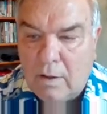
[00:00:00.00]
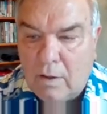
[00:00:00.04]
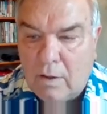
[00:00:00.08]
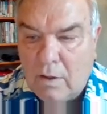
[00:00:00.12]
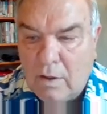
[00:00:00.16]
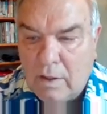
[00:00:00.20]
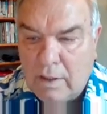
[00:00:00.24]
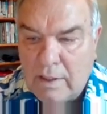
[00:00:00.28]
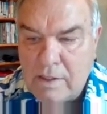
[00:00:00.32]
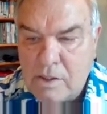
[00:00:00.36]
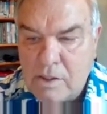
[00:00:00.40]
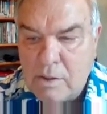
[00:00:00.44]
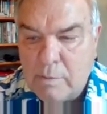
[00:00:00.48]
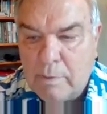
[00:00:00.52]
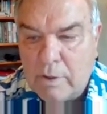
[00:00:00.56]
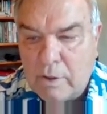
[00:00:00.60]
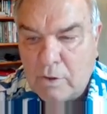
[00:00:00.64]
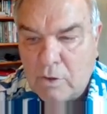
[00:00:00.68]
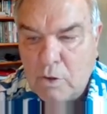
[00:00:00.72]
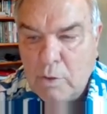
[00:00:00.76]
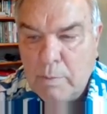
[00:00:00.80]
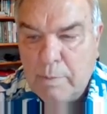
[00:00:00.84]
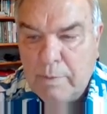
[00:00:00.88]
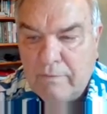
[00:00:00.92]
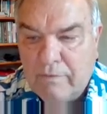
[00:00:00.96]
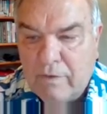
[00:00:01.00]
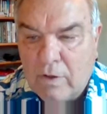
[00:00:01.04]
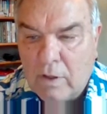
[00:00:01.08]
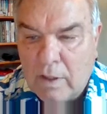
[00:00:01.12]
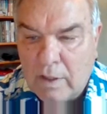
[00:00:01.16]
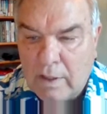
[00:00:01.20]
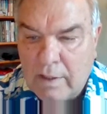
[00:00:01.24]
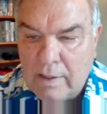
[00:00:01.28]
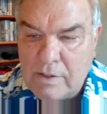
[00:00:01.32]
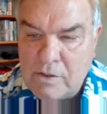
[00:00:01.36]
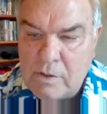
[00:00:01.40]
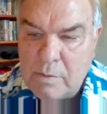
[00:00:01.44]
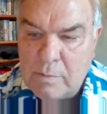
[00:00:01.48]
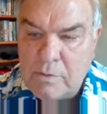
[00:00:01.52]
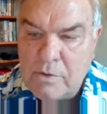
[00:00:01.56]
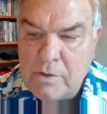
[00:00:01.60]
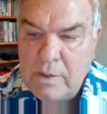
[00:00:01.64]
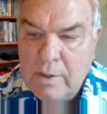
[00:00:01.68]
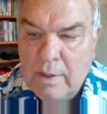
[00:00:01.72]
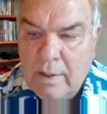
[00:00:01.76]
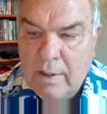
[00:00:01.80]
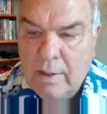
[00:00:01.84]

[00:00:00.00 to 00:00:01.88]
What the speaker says: organism or group of organisms